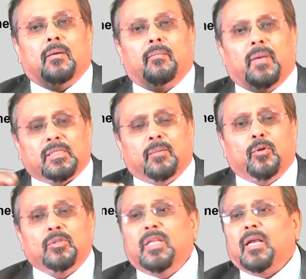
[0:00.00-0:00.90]
But
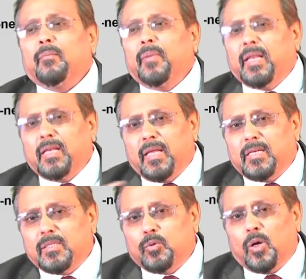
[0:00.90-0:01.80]
suppose there are many
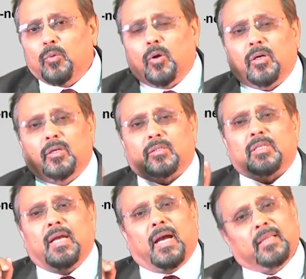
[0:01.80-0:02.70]
ladies who are workers
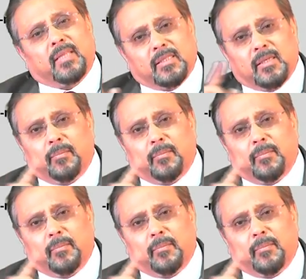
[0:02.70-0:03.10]
and there is